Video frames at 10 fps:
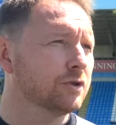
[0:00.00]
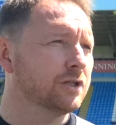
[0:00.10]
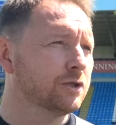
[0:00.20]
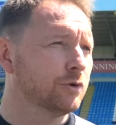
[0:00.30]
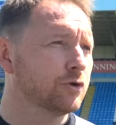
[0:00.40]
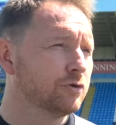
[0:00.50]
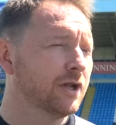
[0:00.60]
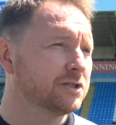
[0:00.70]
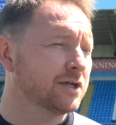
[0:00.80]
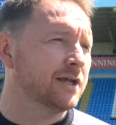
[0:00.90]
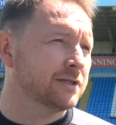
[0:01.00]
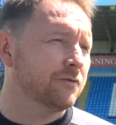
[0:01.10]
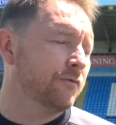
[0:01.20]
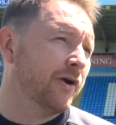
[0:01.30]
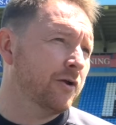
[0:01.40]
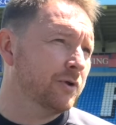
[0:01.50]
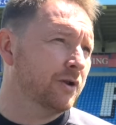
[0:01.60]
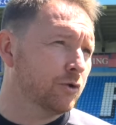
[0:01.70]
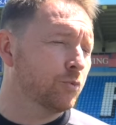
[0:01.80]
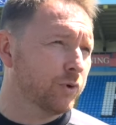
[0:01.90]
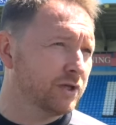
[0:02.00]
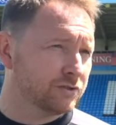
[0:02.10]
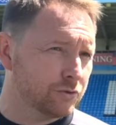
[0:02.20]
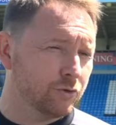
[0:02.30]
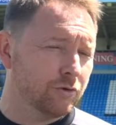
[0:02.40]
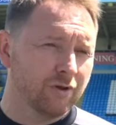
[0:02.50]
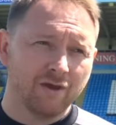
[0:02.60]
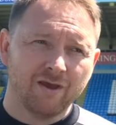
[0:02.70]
into a good educational environment and a good place to go.